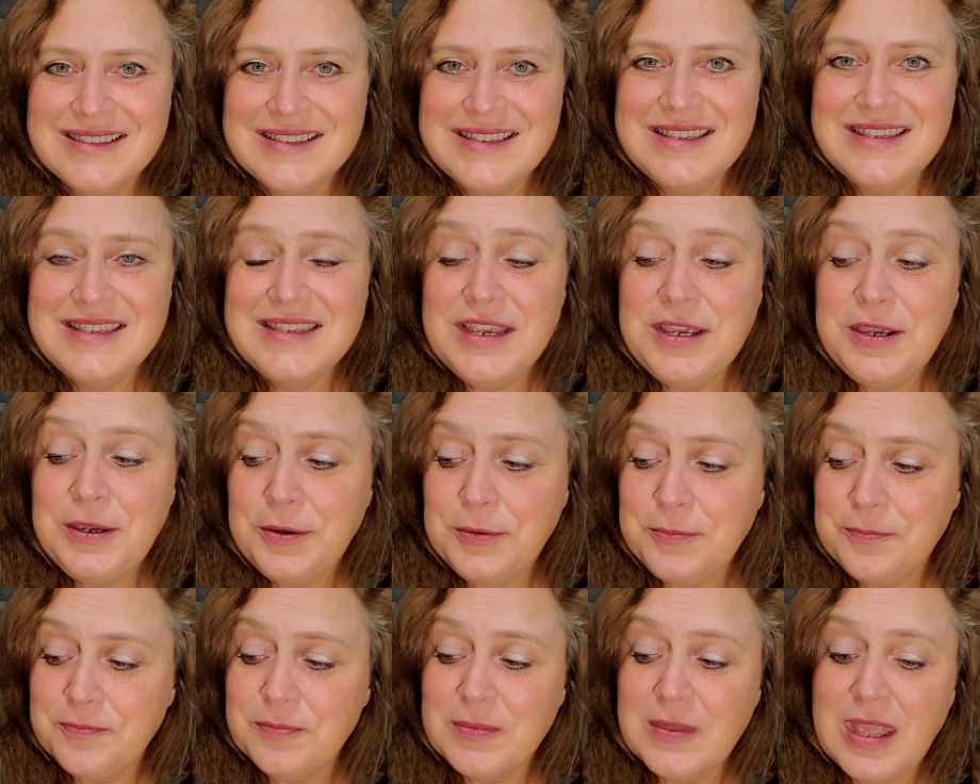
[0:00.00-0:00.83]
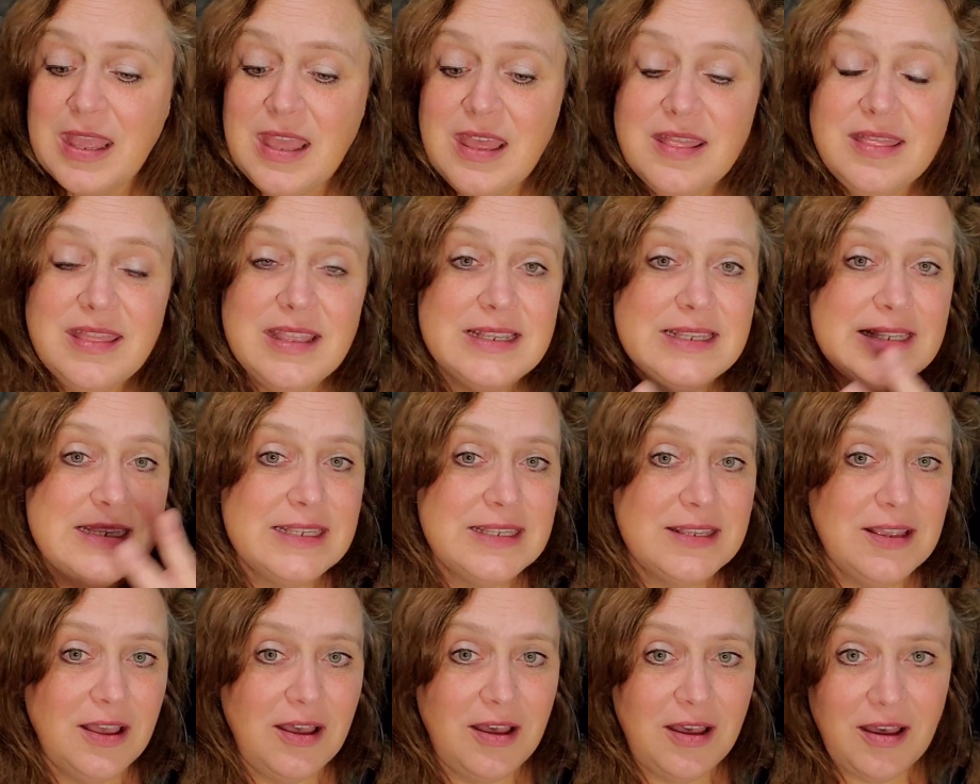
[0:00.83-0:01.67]
So this
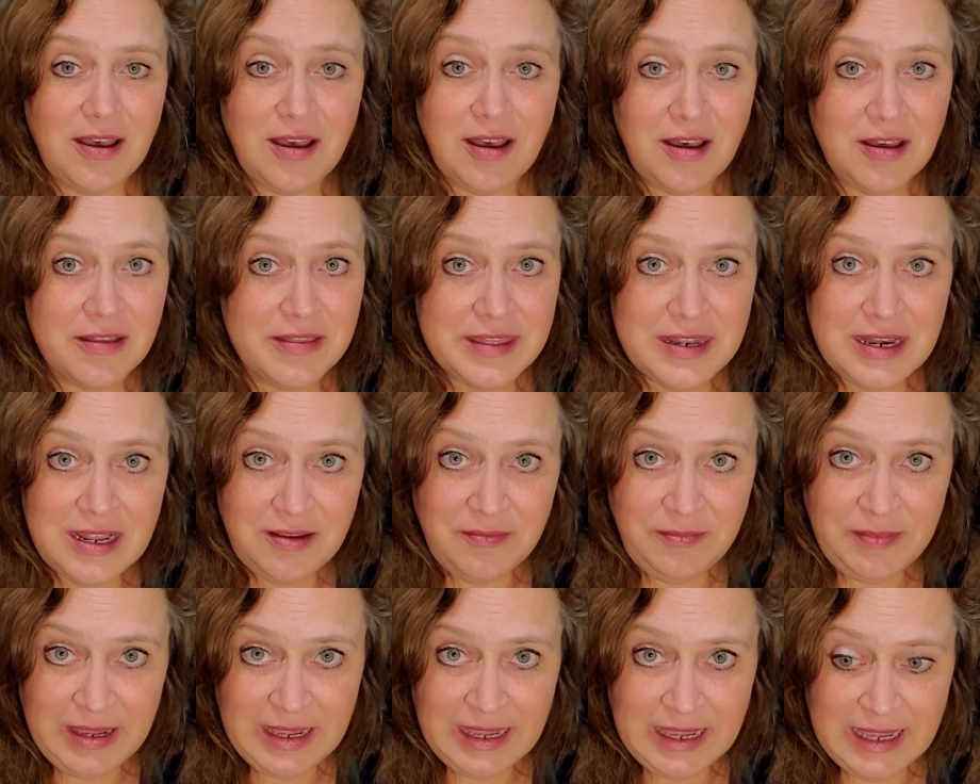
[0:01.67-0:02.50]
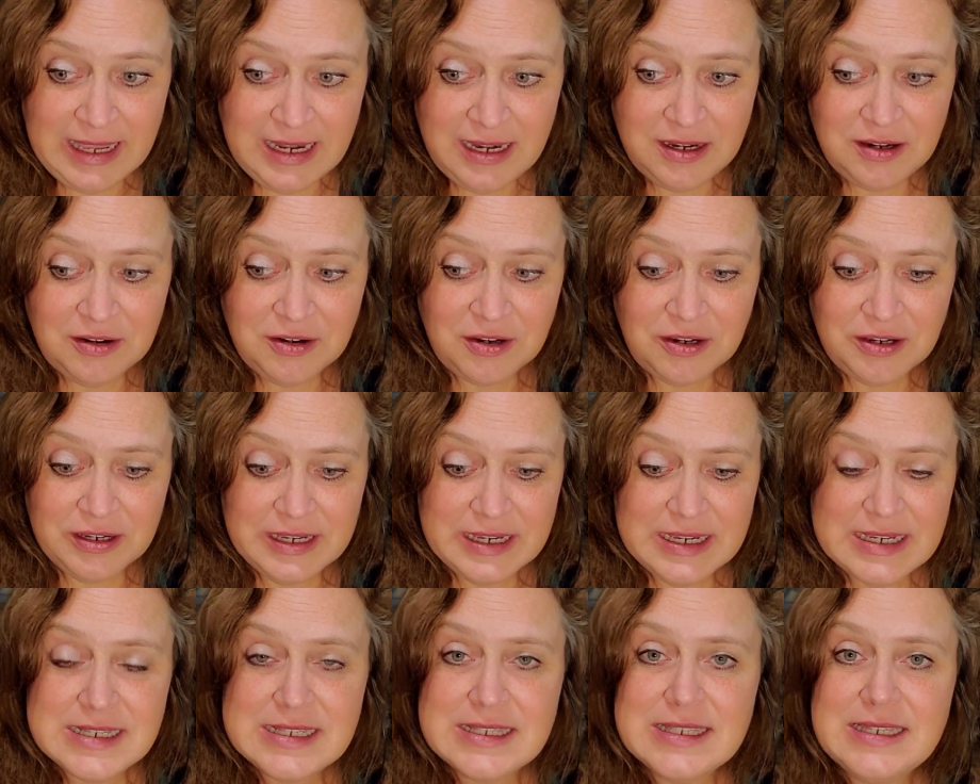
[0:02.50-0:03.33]
is all that I've made in
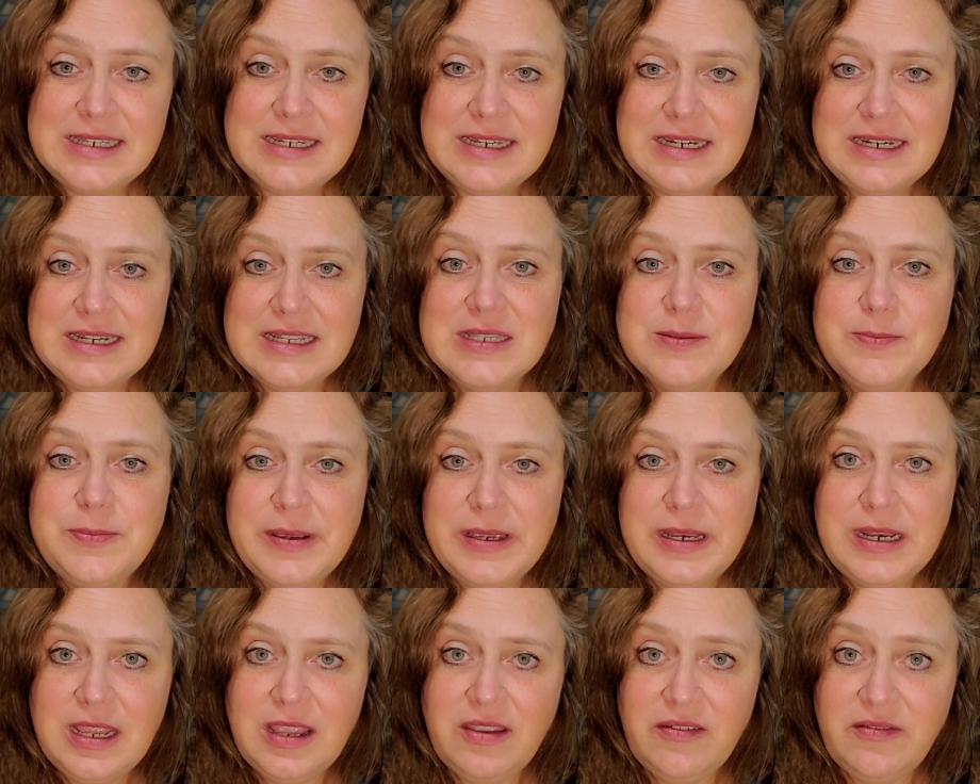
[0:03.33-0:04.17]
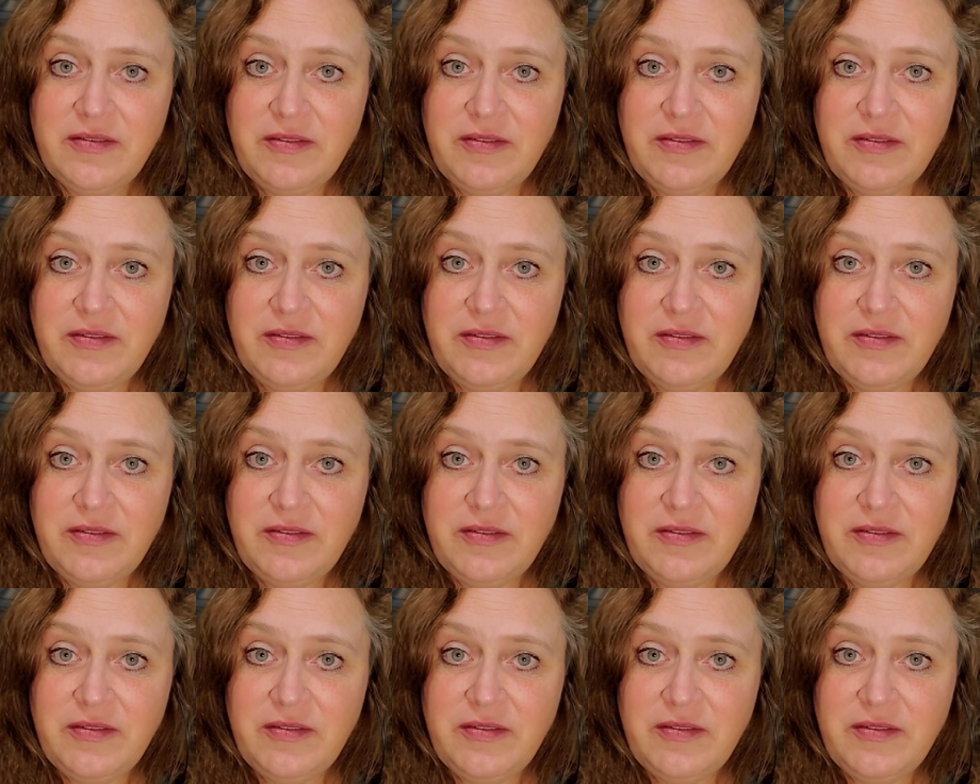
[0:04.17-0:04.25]
August. It has been a